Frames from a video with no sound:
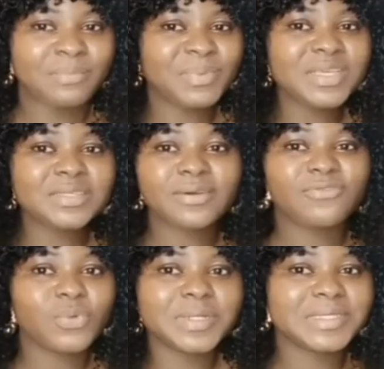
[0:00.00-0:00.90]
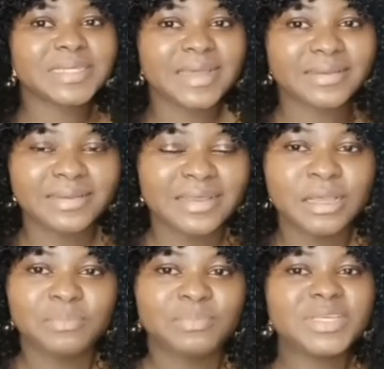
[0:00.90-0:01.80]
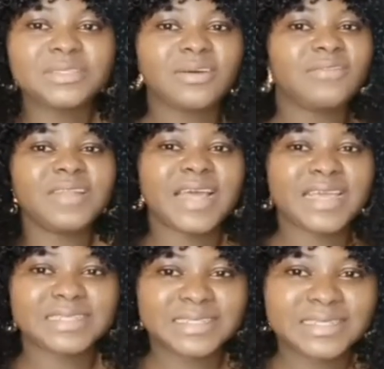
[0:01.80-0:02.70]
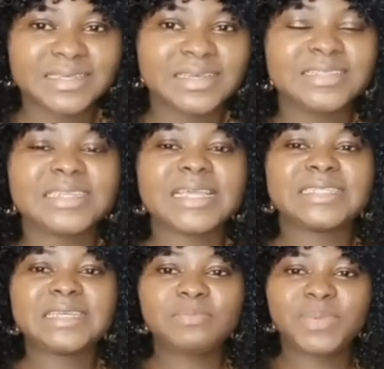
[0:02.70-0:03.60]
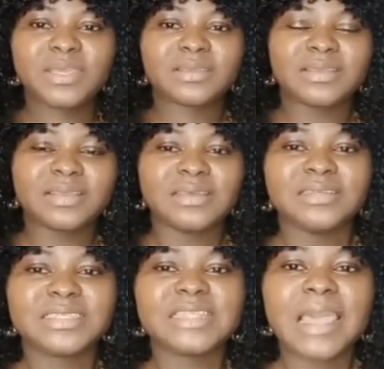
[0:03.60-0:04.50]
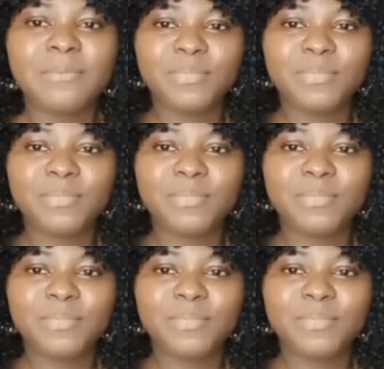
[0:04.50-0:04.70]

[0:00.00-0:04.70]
beads of water, beads of light, dirty bee, step